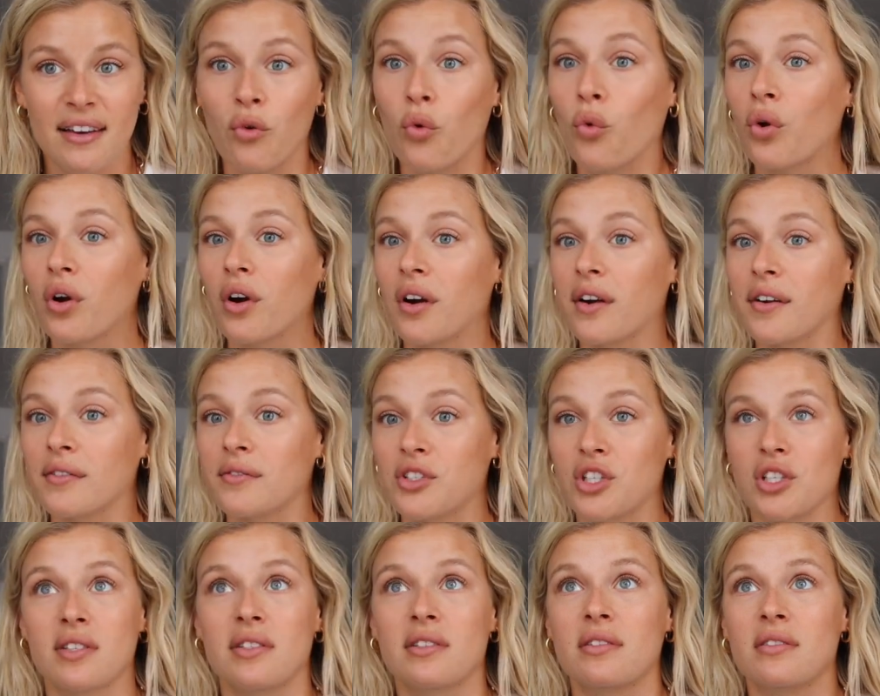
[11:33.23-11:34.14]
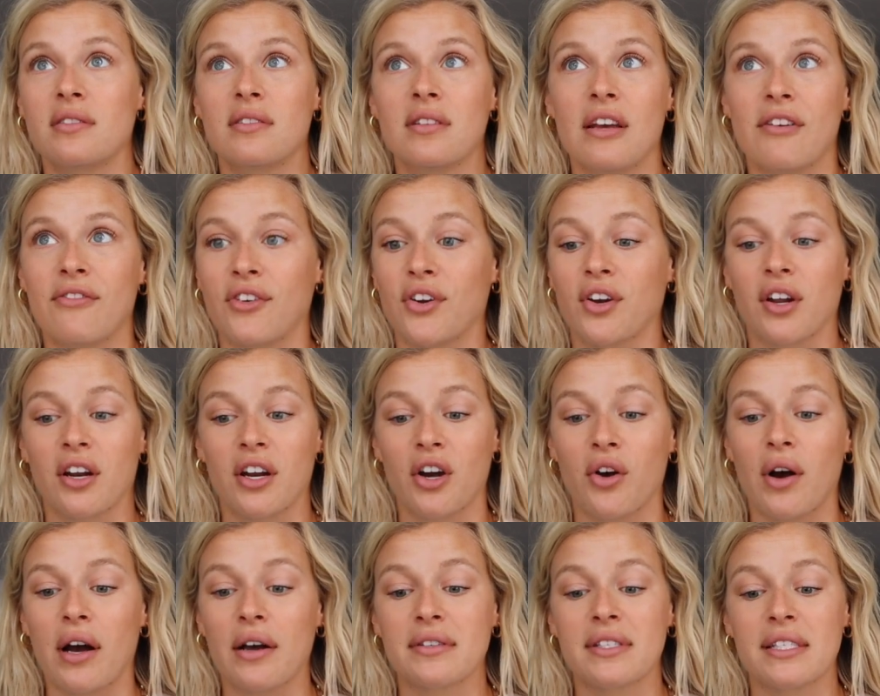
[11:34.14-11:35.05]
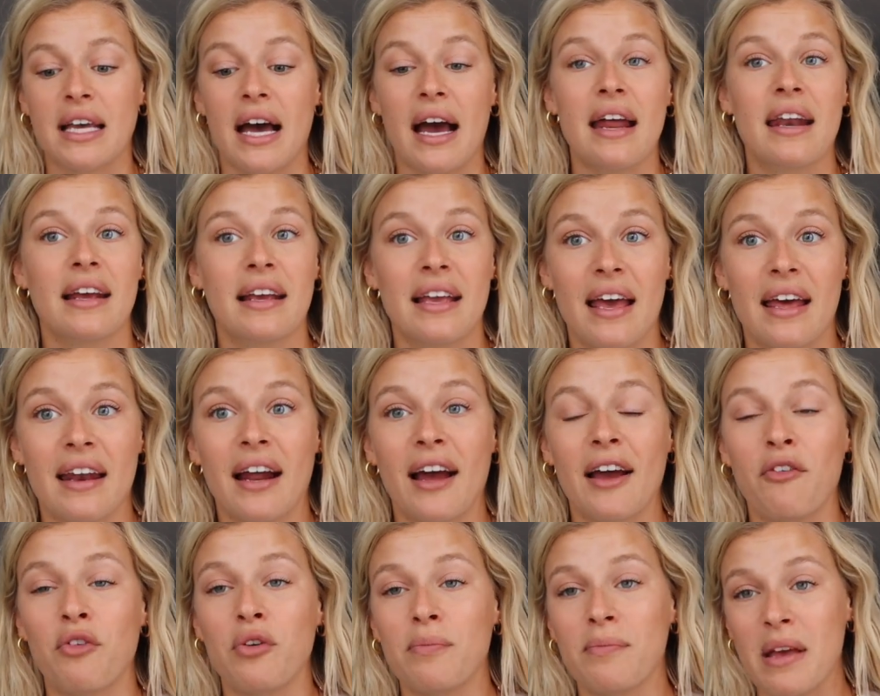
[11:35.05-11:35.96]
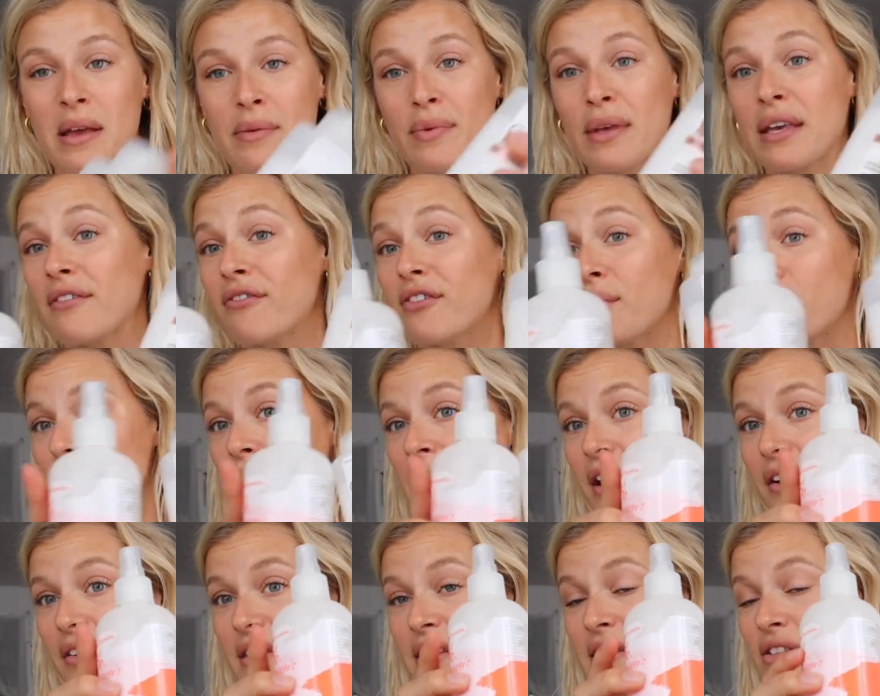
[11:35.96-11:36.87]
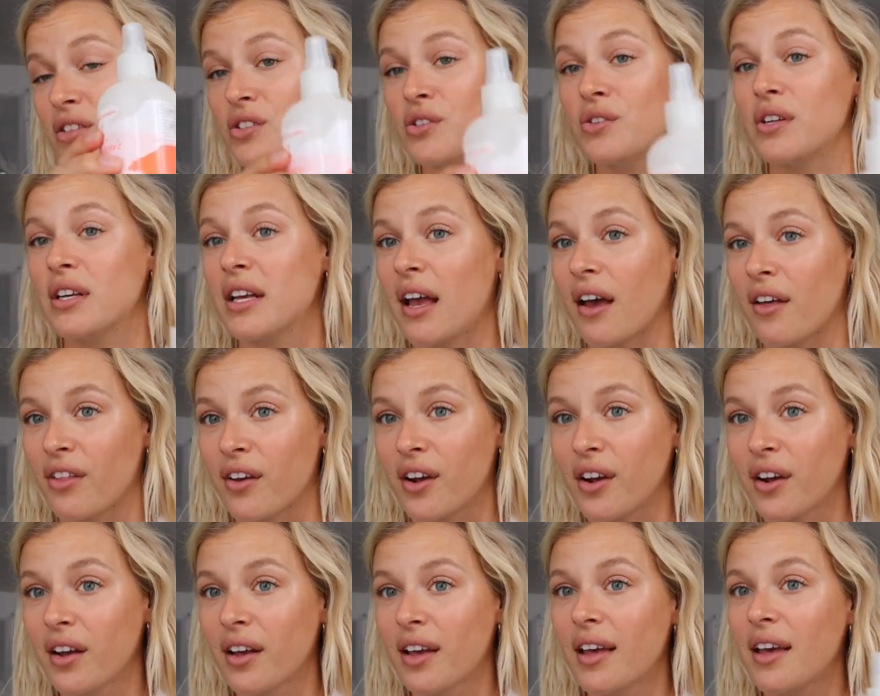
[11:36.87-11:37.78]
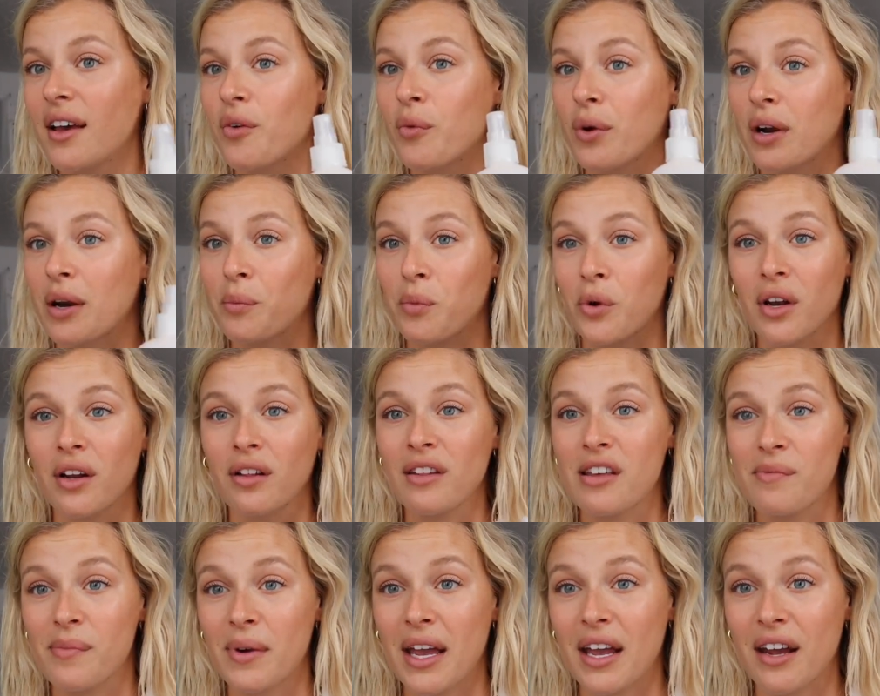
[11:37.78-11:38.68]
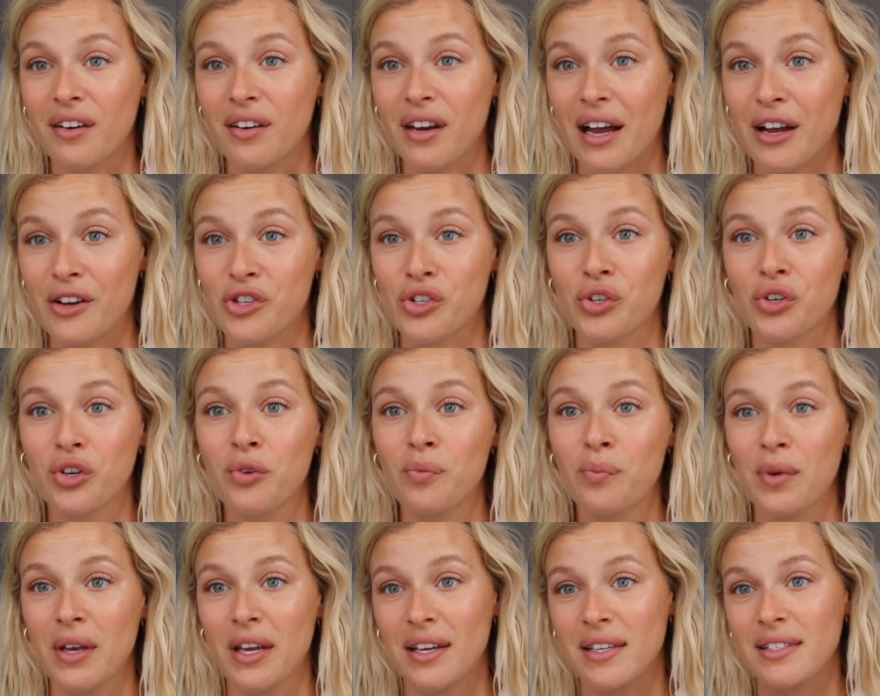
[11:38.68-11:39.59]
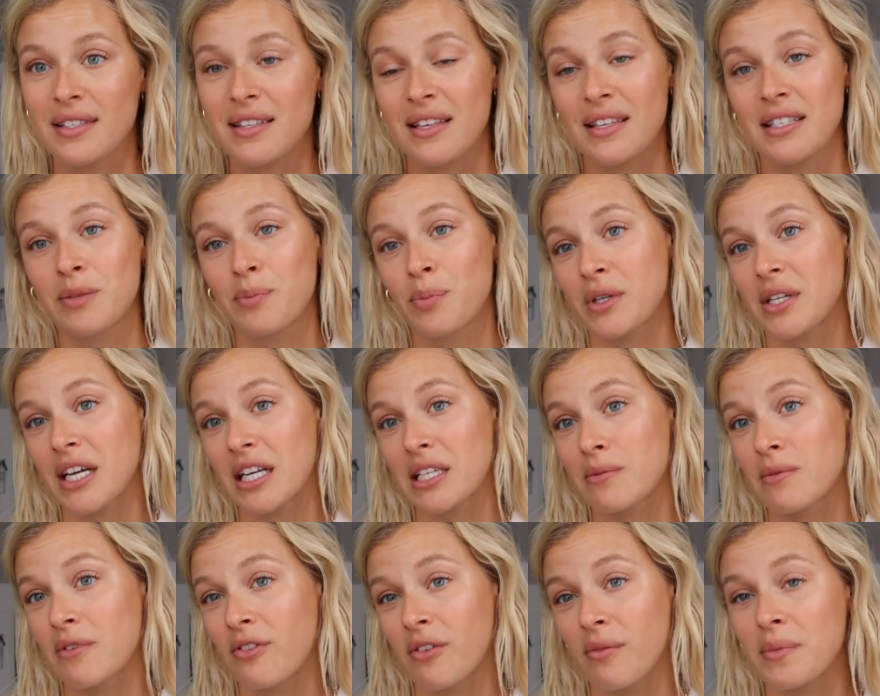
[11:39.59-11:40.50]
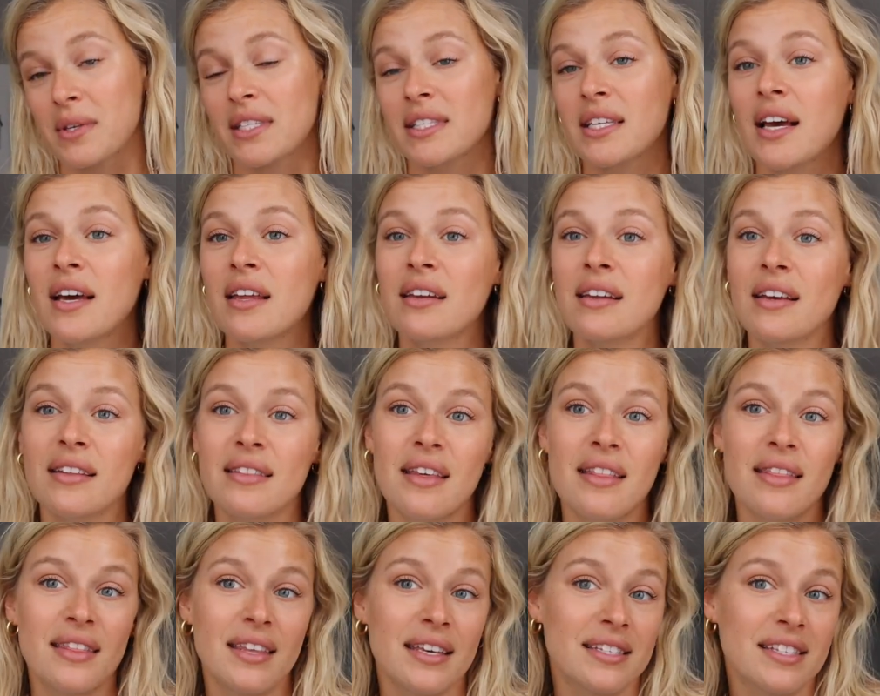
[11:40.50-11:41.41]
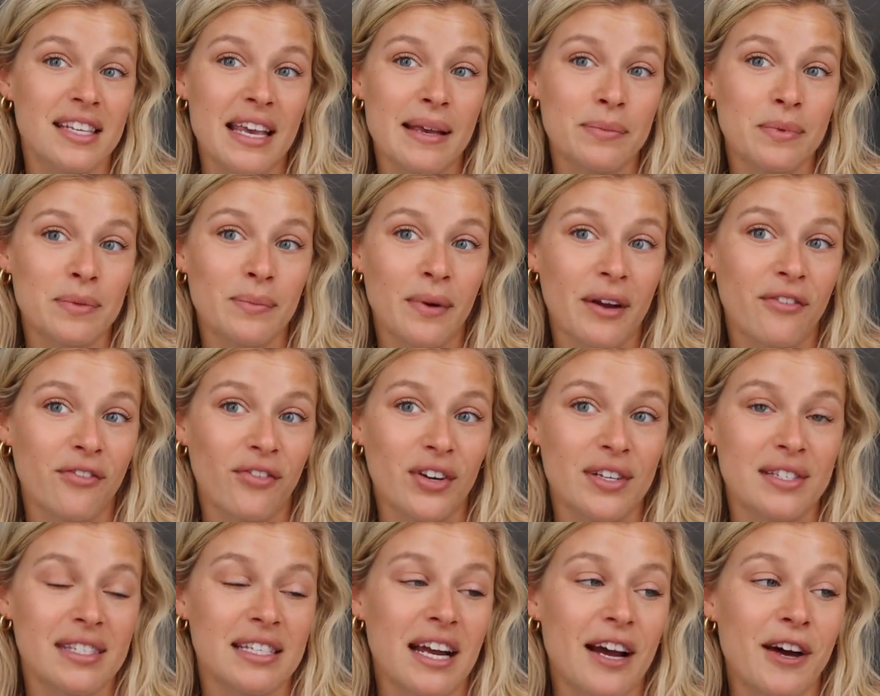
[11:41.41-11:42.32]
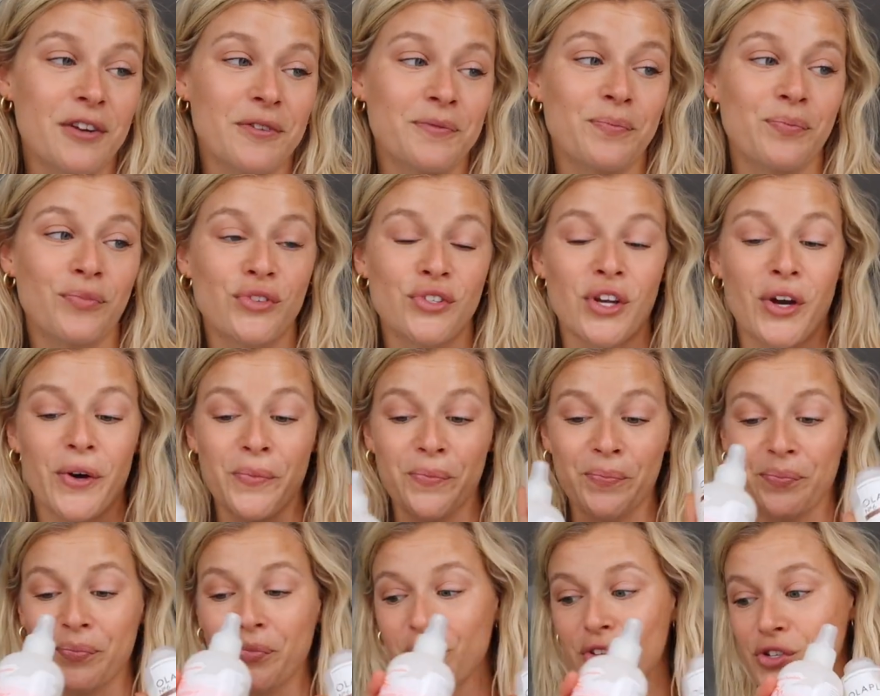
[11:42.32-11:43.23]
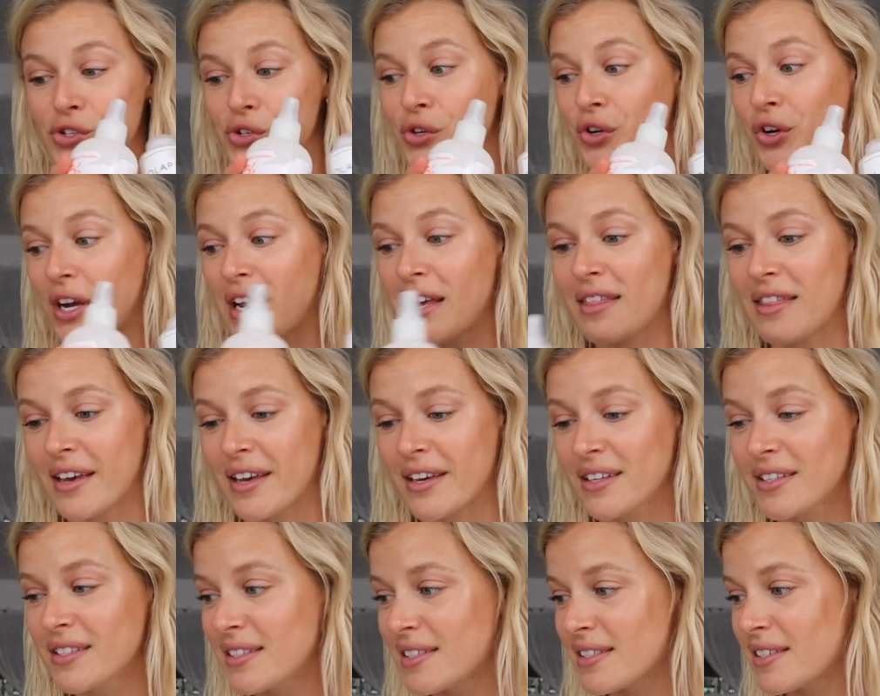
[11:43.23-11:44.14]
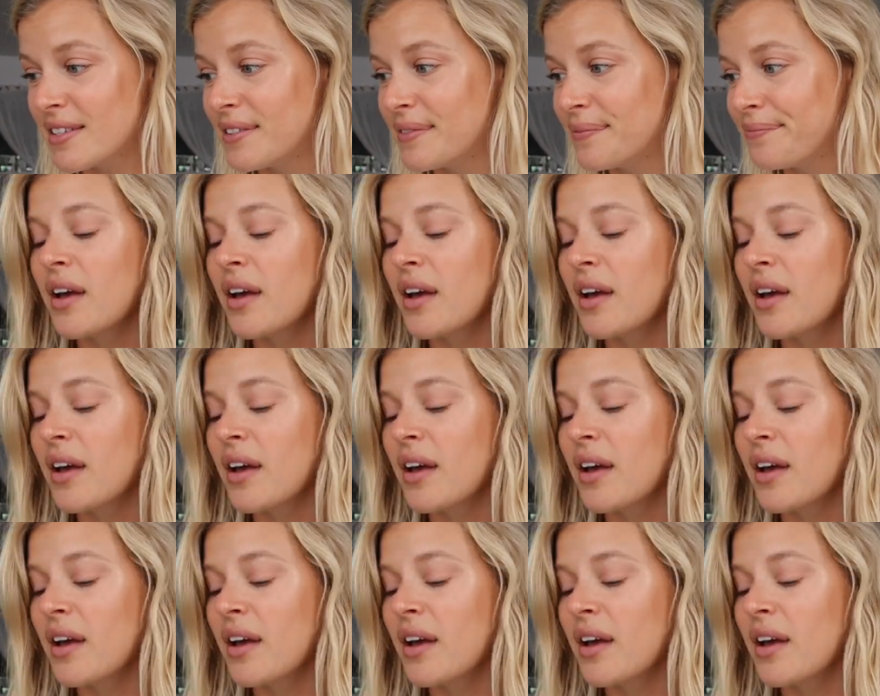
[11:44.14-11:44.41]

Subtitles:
Or just if you're gonna go outside, again, I would maybe even pair these two together when I'm gonna leave my hair natural, because this protects me from the sun and then this keeps my frizz down. So two great things.